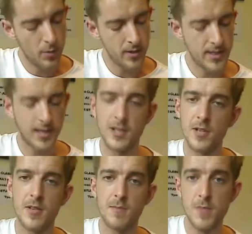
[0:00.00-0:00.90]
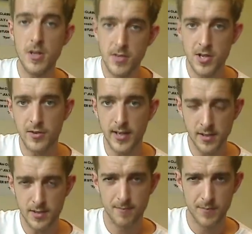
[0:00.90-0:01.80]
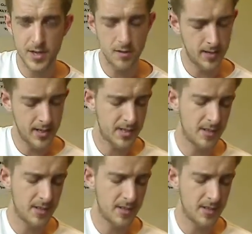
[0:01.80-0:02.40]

what you can do is mute your strings totally.